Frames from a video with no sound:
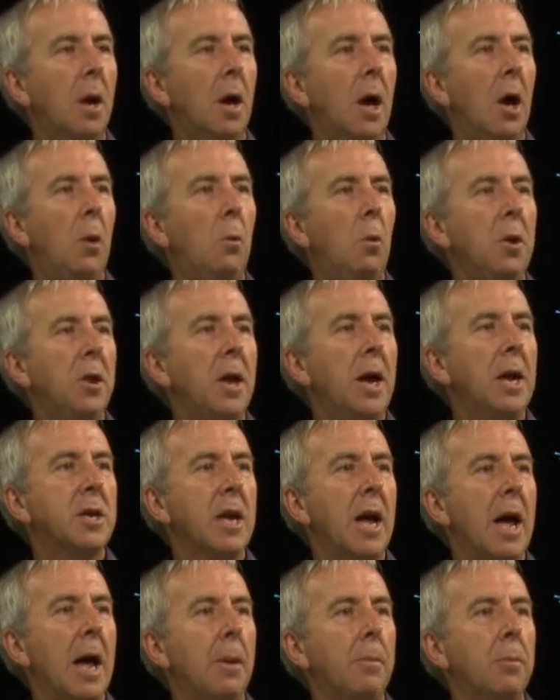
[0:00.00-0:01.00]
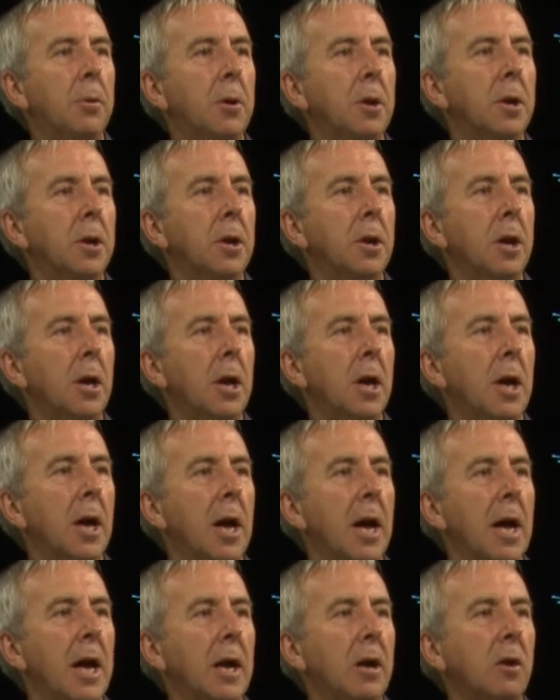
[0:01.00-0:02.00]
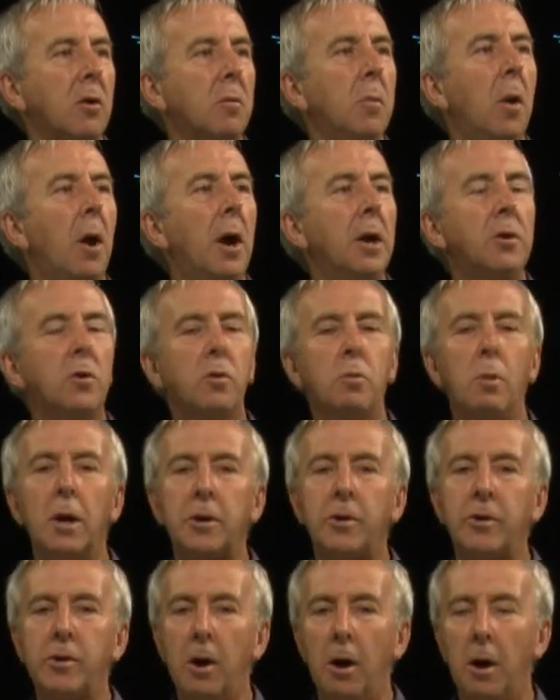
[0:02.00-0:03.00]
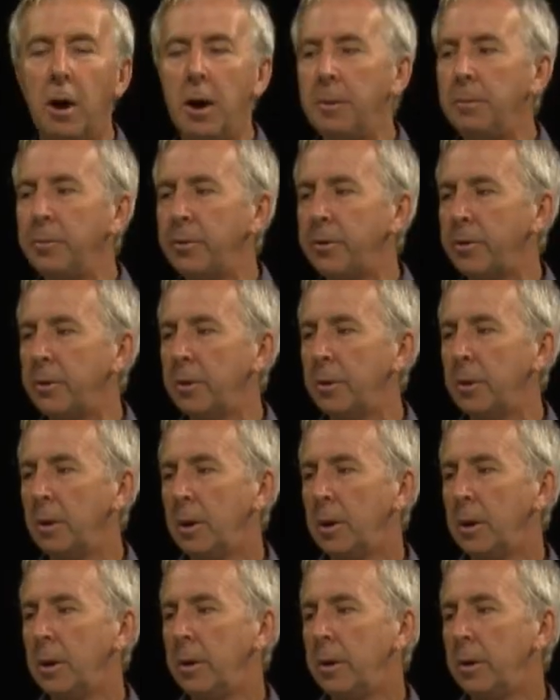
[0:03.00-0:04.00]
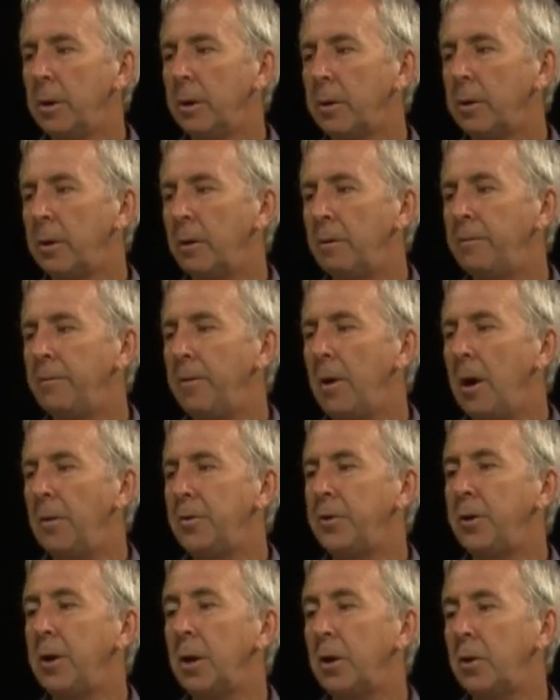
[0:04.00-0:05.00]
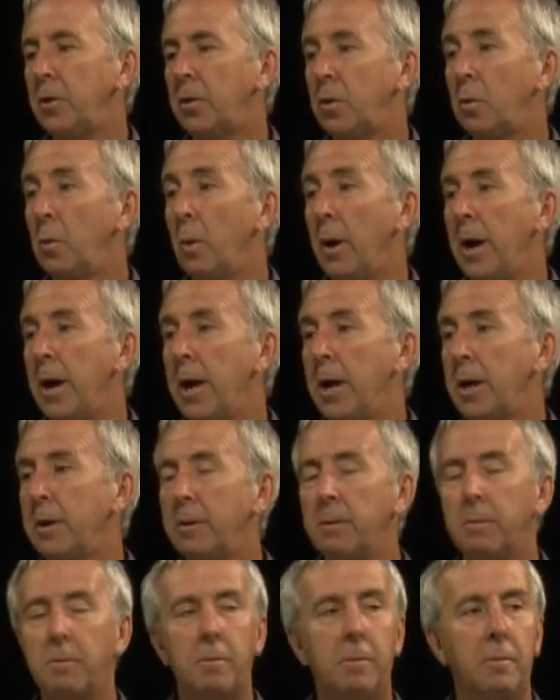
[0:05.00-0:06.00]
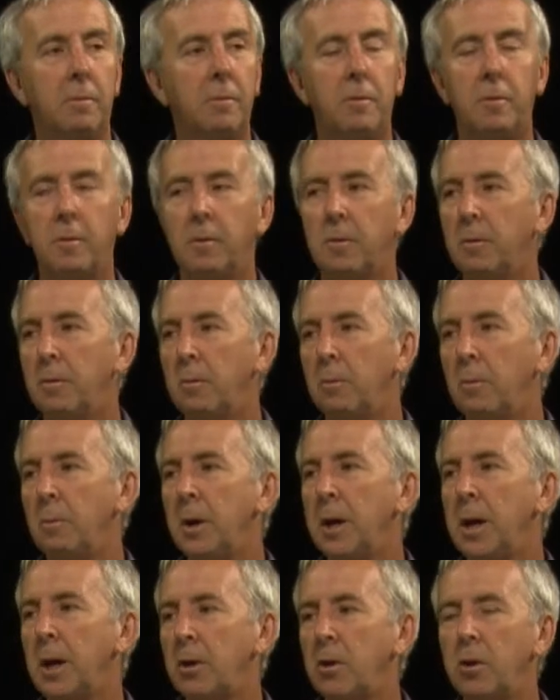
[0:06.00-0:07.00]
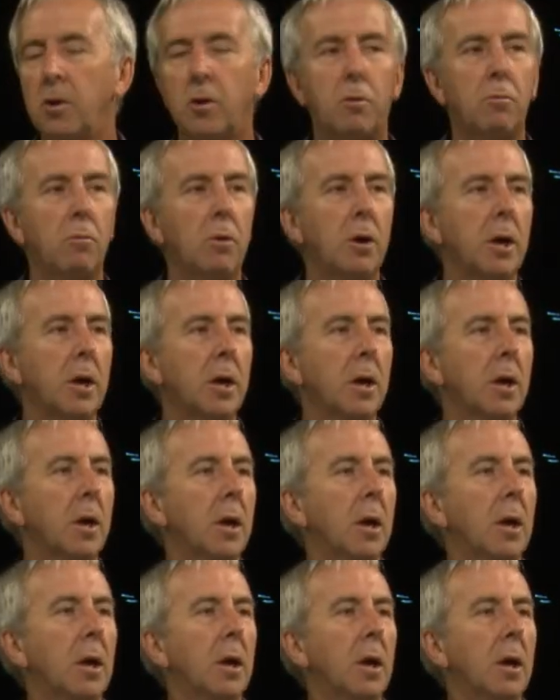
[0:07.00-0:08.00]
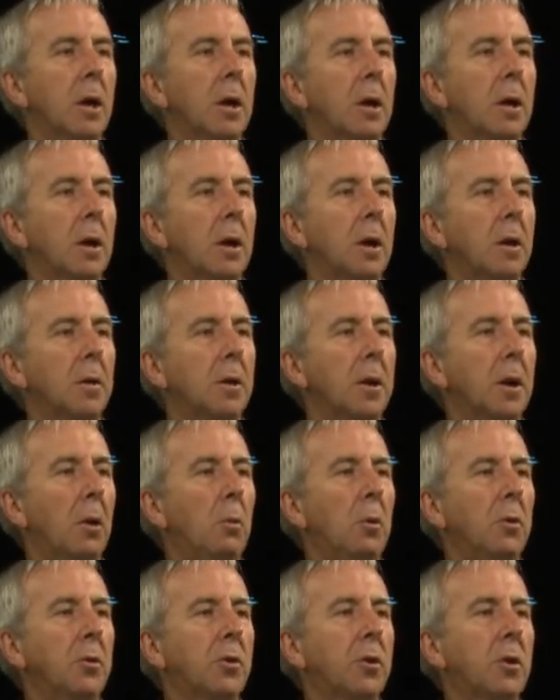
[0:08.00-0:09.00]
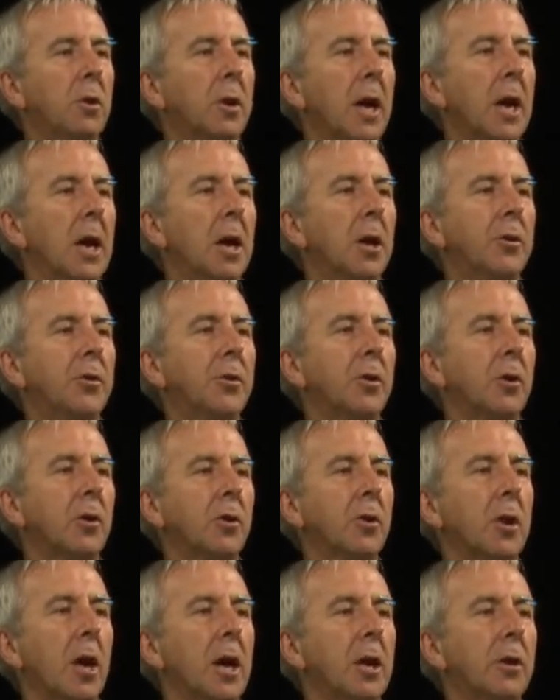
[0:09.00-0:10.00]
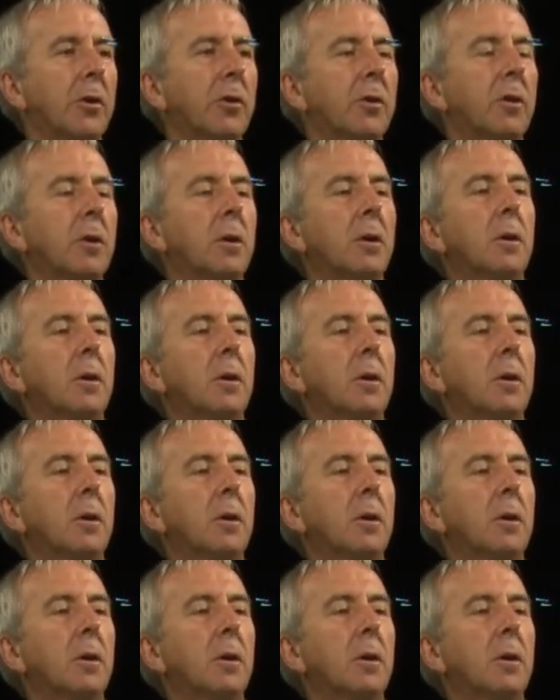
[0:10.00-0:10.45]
I want that to happen X minus 1 times. So 5/6 squared, when x is 3, and then I want to get a success